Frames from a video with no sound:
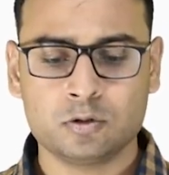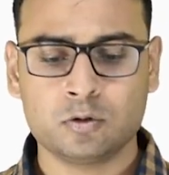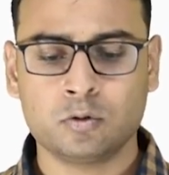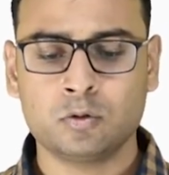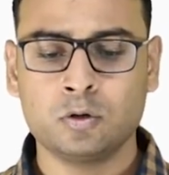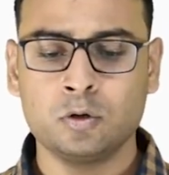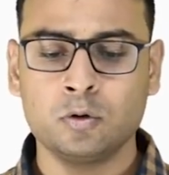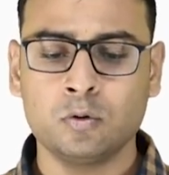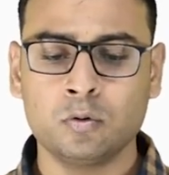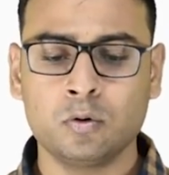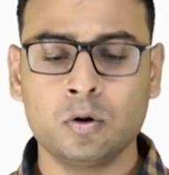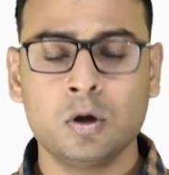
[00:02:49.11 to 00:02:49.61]
So
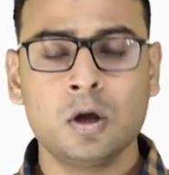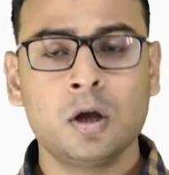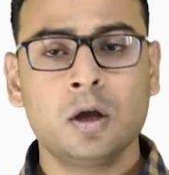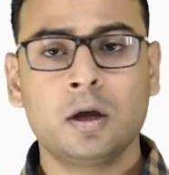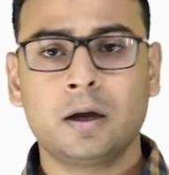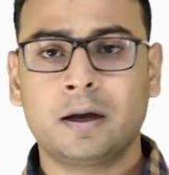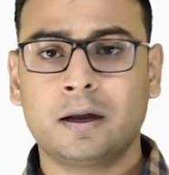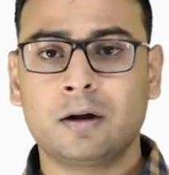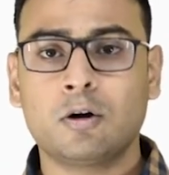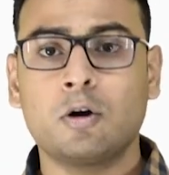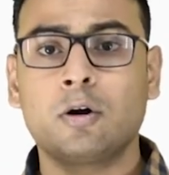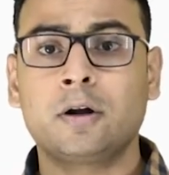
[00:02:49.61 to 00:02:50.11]
you
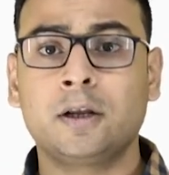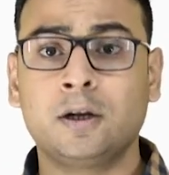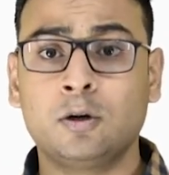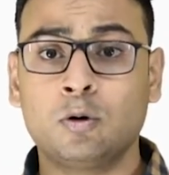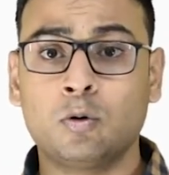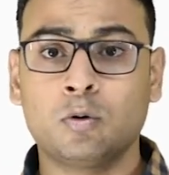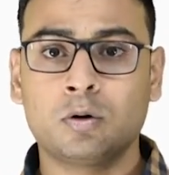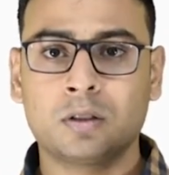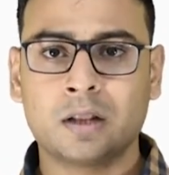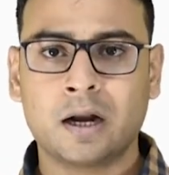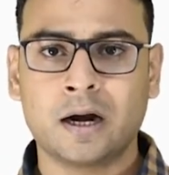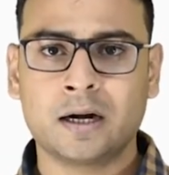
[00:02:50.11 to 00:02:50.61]
cannot
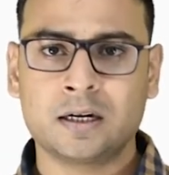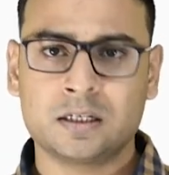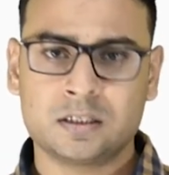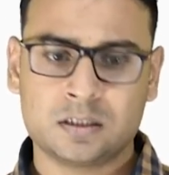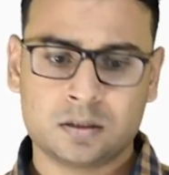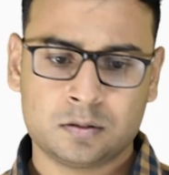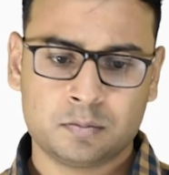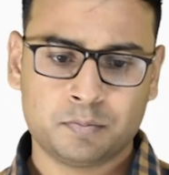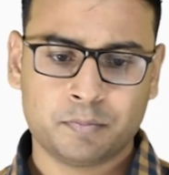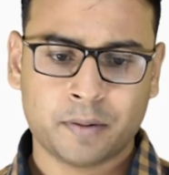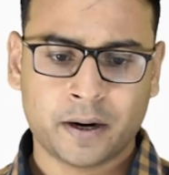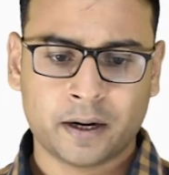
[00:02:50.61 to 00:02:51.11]
ignore that
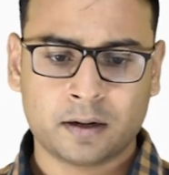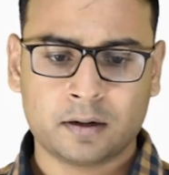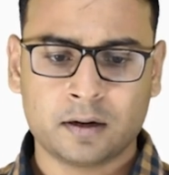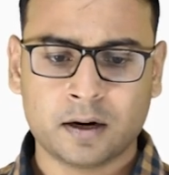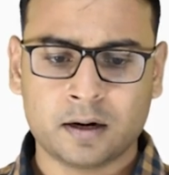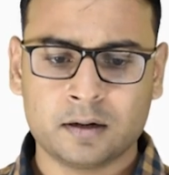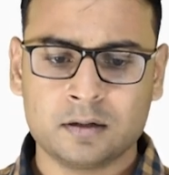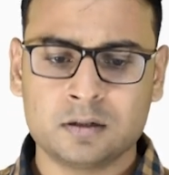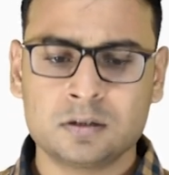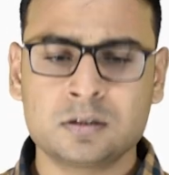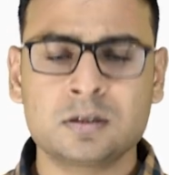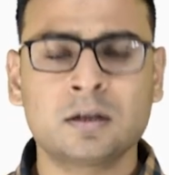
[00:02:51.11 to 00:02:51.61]
aspect,
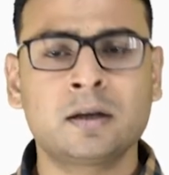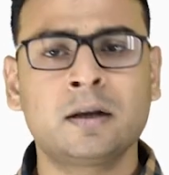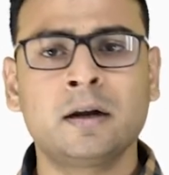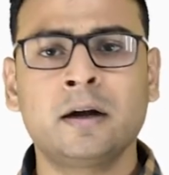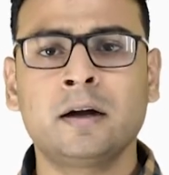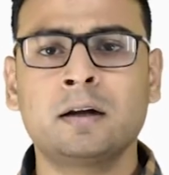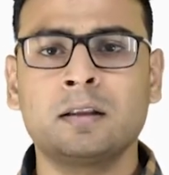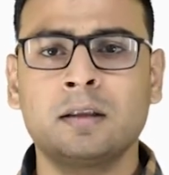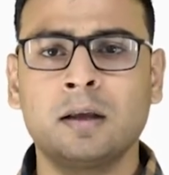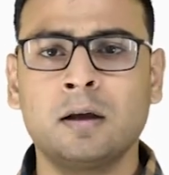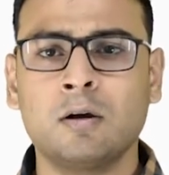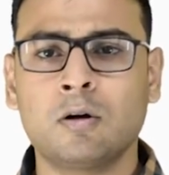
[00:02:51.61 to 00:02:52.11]
and it's a
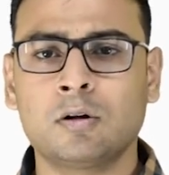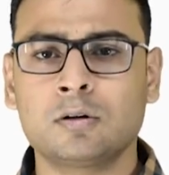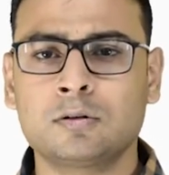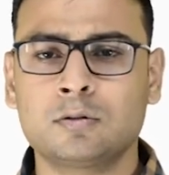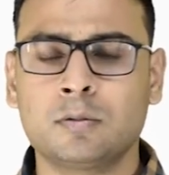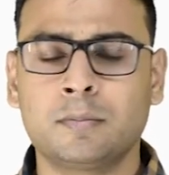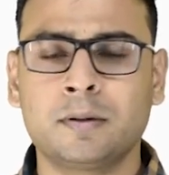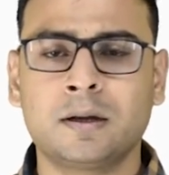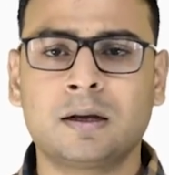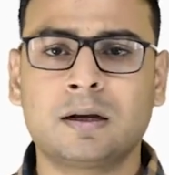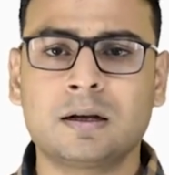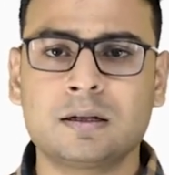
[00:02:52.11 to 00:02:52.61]
great thing also
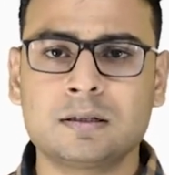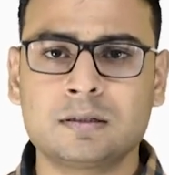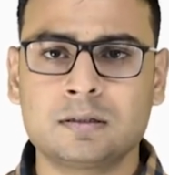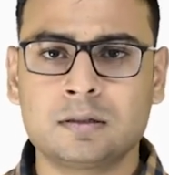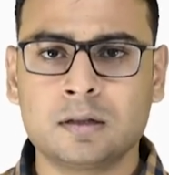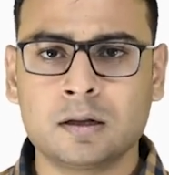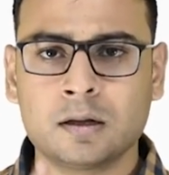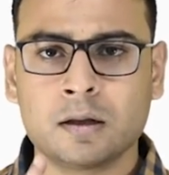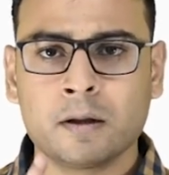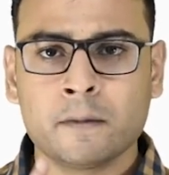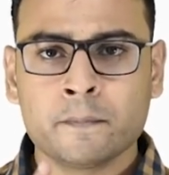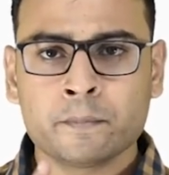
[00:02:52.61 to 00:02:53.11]
because
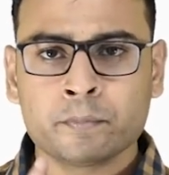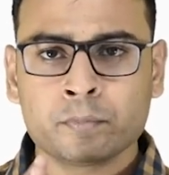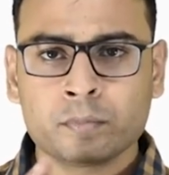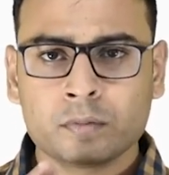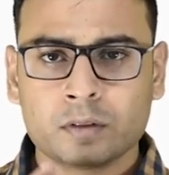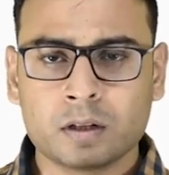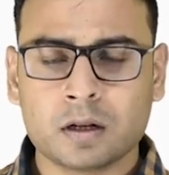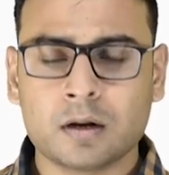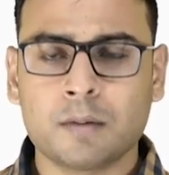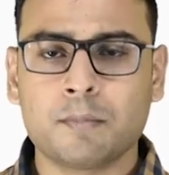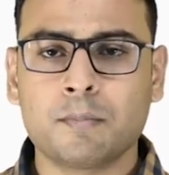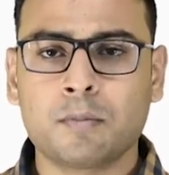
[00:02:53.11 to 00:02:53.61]
the
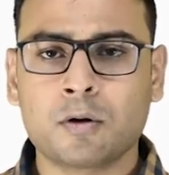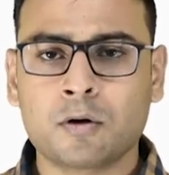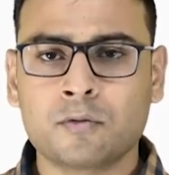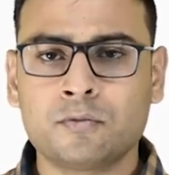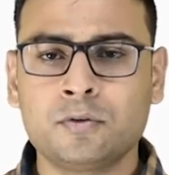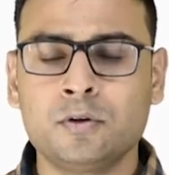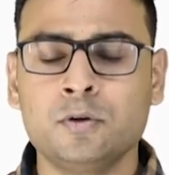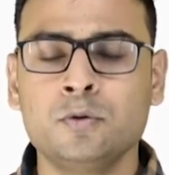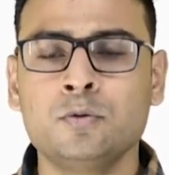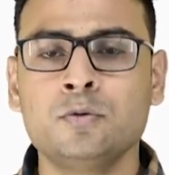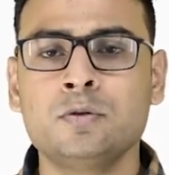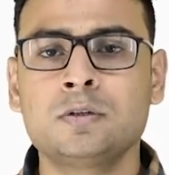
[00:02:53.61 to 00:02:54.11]
number of
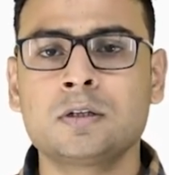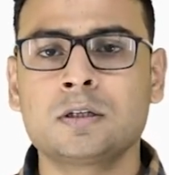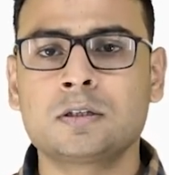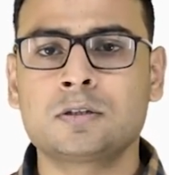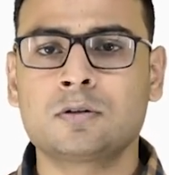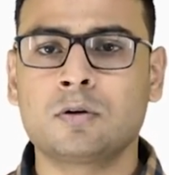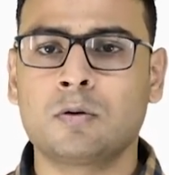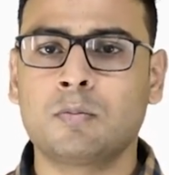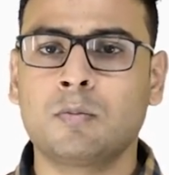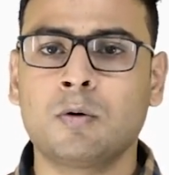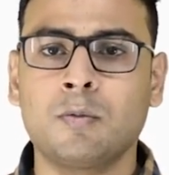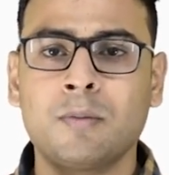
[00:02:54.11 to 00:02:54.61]
users
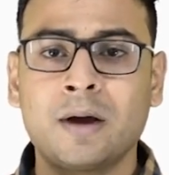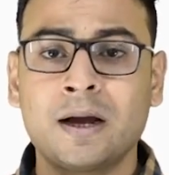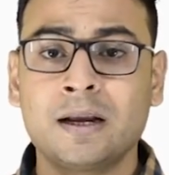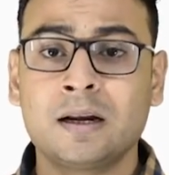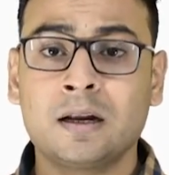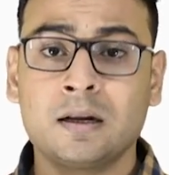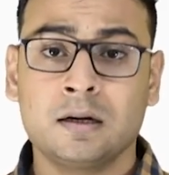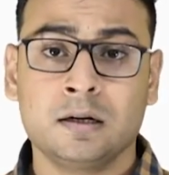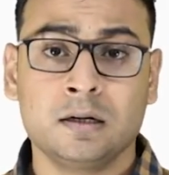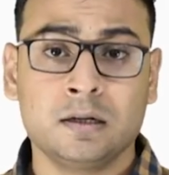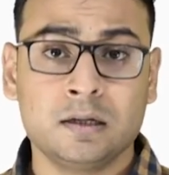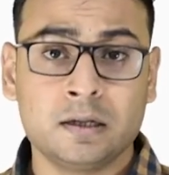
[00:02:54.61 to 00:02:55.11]
on mobile
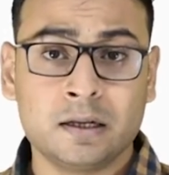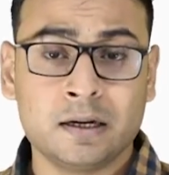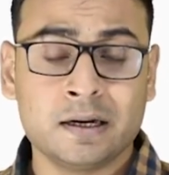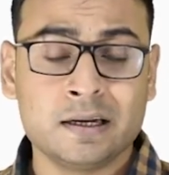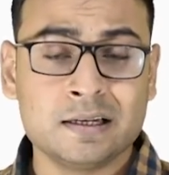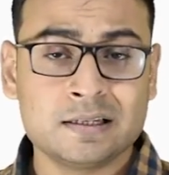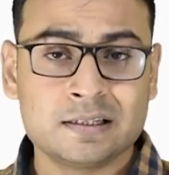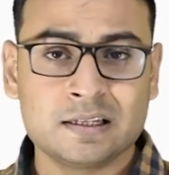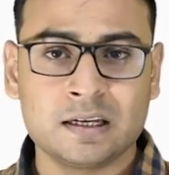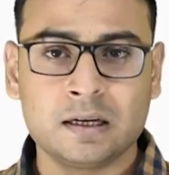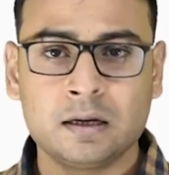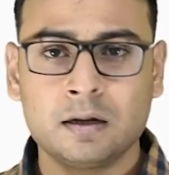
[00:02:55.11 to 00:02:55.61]
are
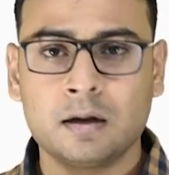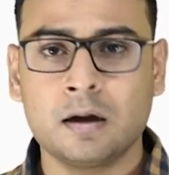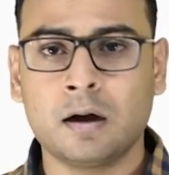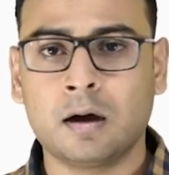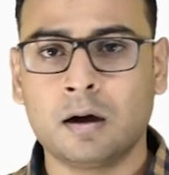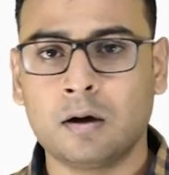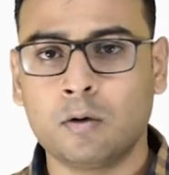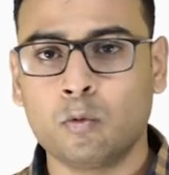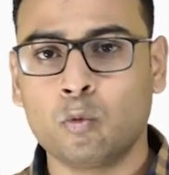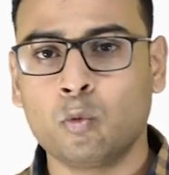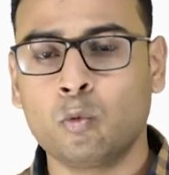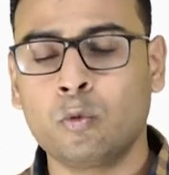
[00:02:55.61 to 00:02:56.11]
increasing
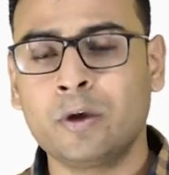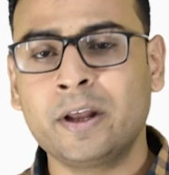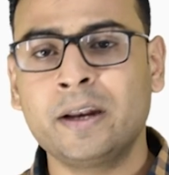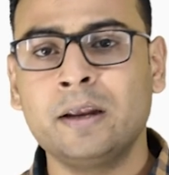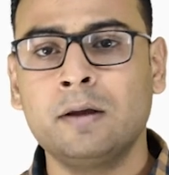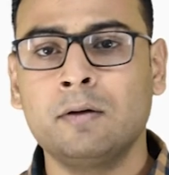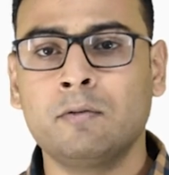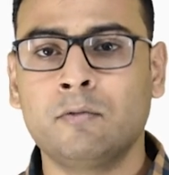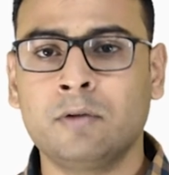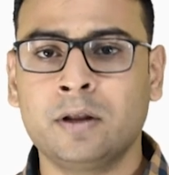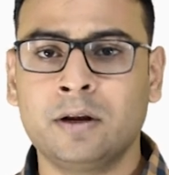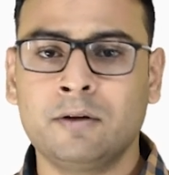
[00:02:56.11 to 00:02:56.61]

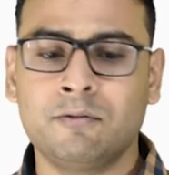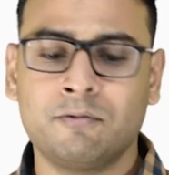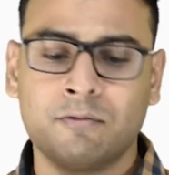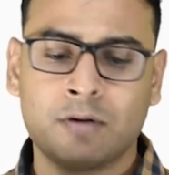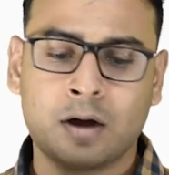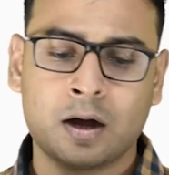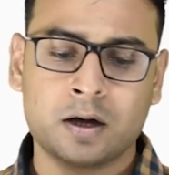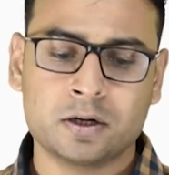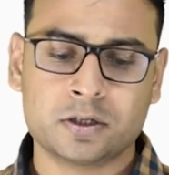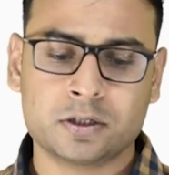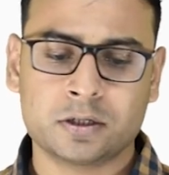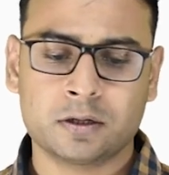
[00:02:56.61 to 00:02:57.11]
very very
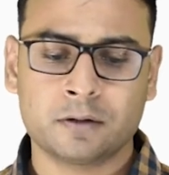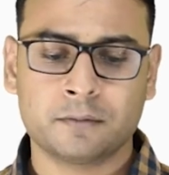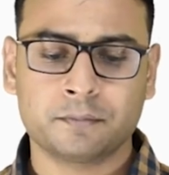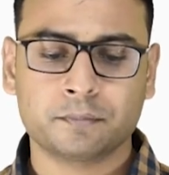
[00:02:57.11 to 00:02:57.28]
fast.